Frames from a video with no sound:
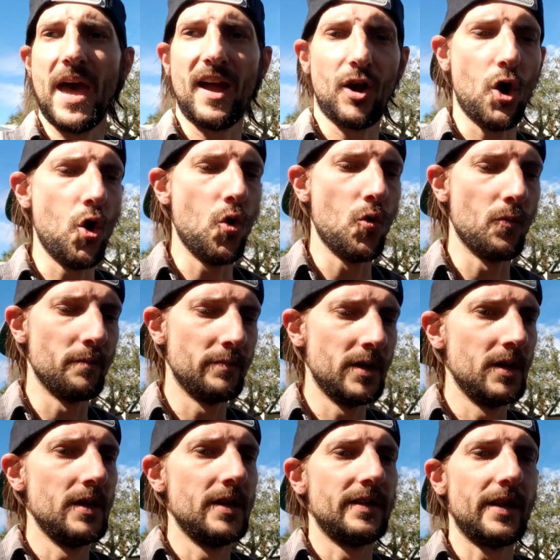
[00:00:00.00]
back home.
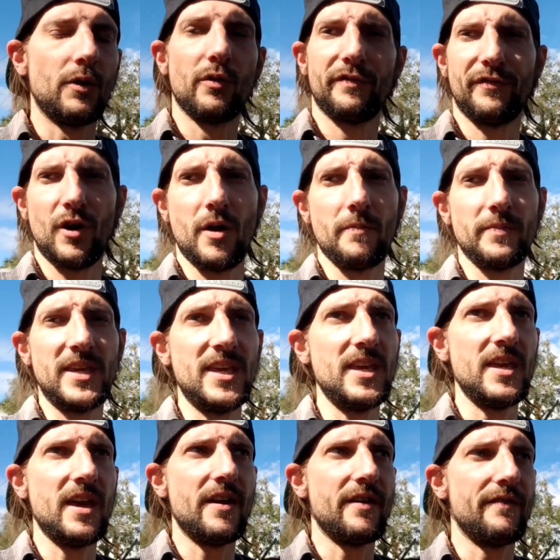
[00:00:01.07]
They were from
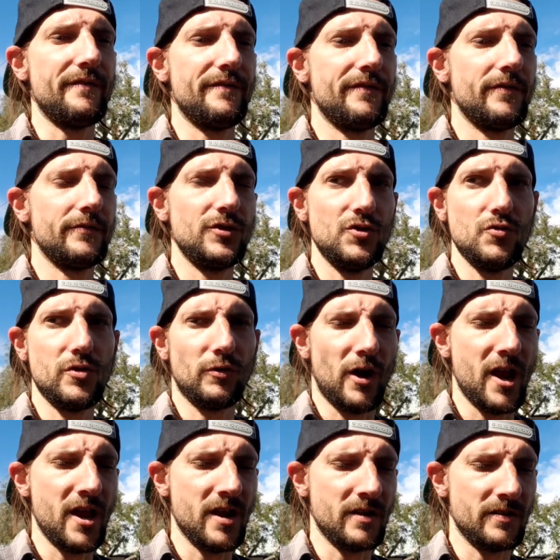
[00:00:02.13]
Kiev,
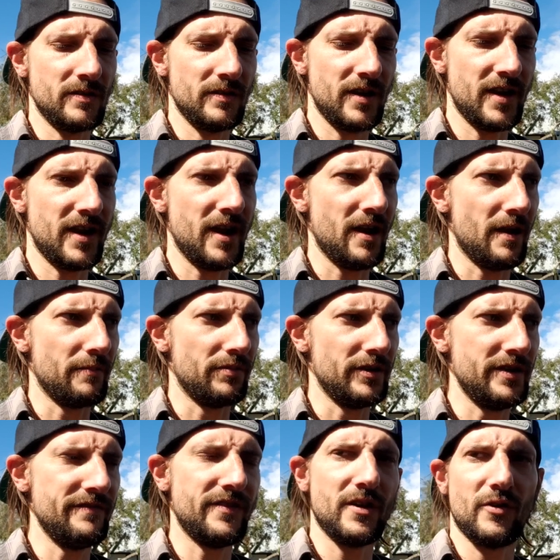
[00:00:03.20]
Ukraine, and I
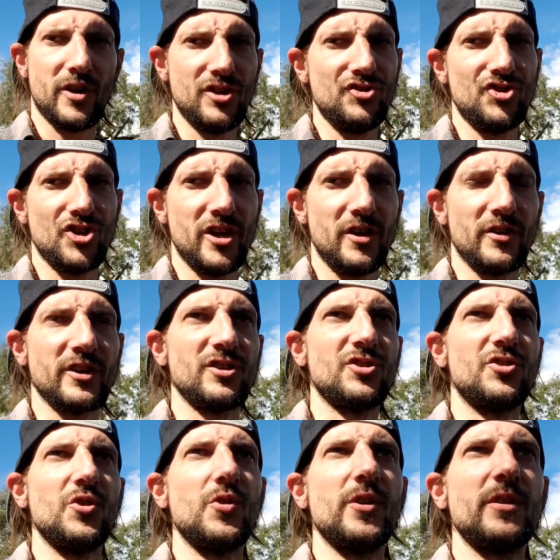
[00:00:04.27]
believe they were engineering
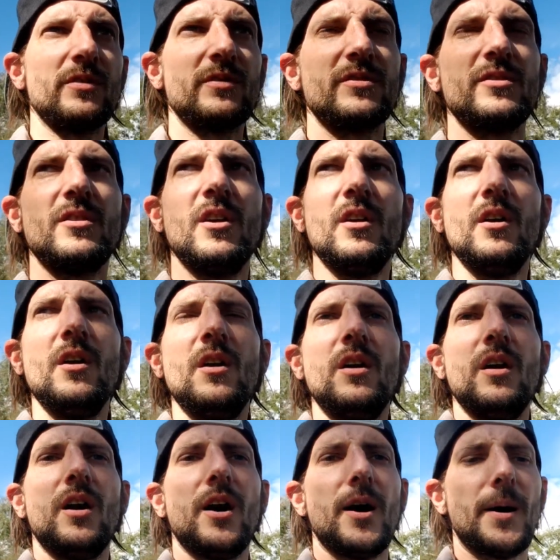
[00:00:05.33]
students.
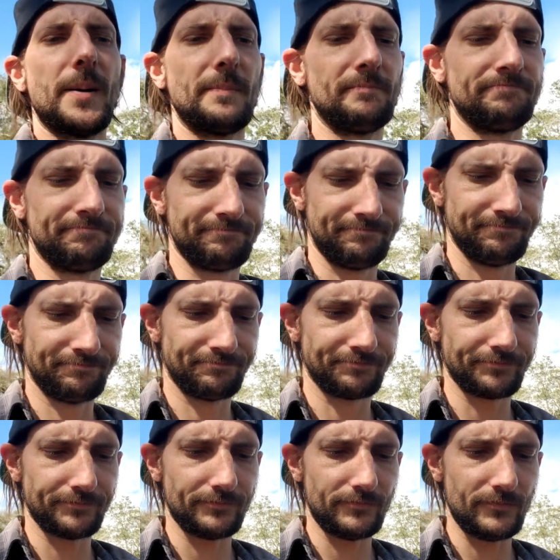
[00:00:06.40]
Vlad
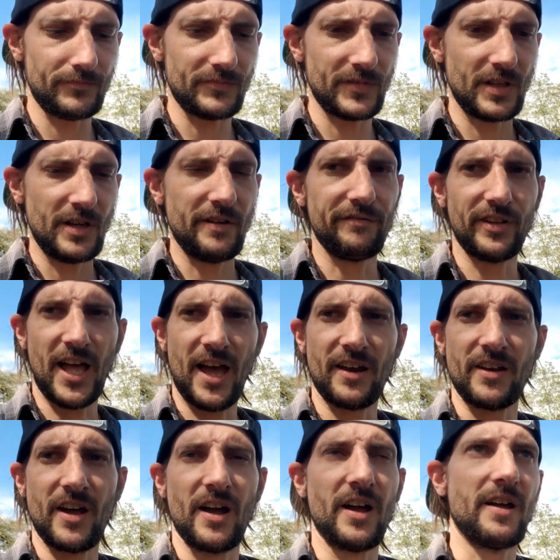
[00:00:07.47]

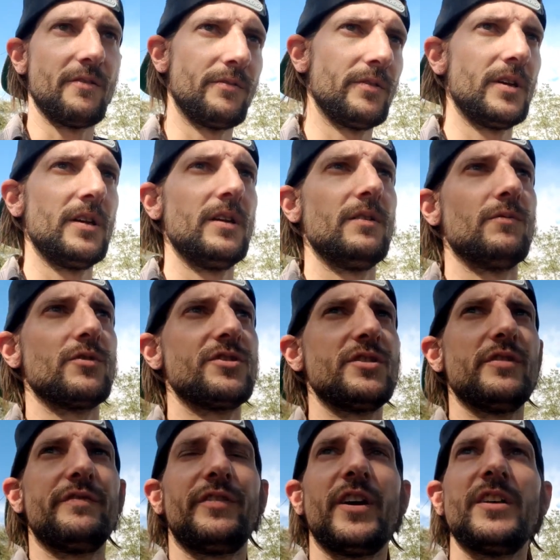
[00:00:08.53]
and I were
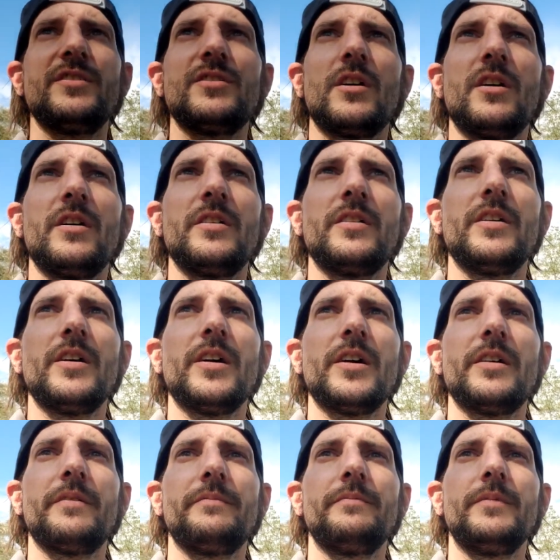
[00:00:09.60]
still friends on
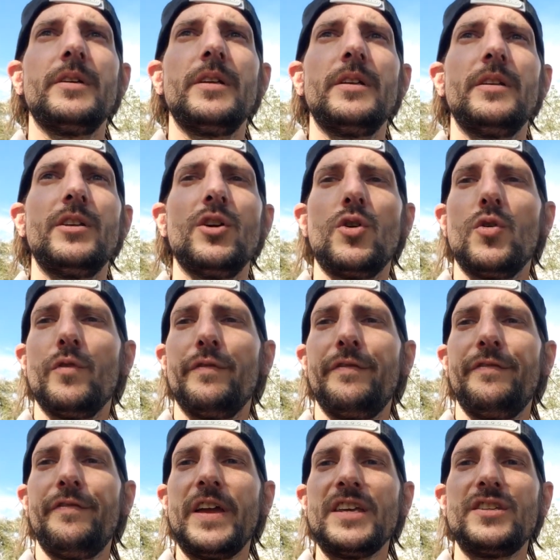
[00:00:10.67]
the old
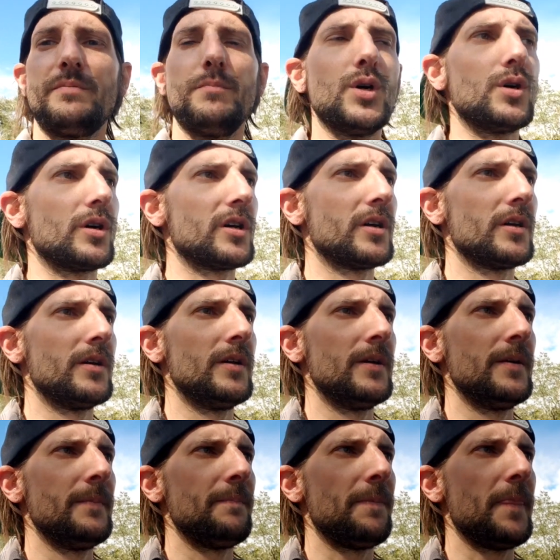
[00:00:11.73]
Facebook,
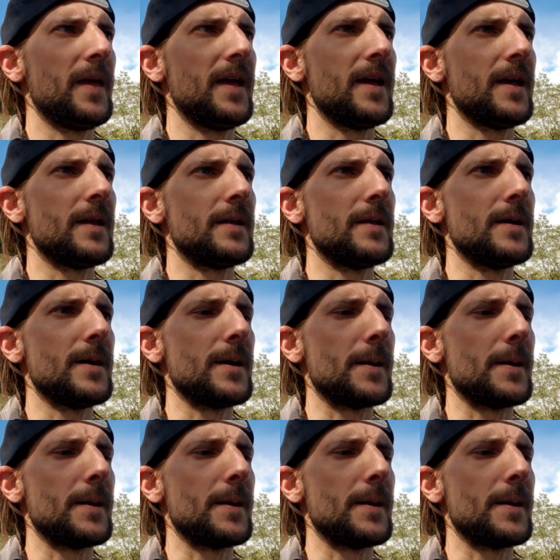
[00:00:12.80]
and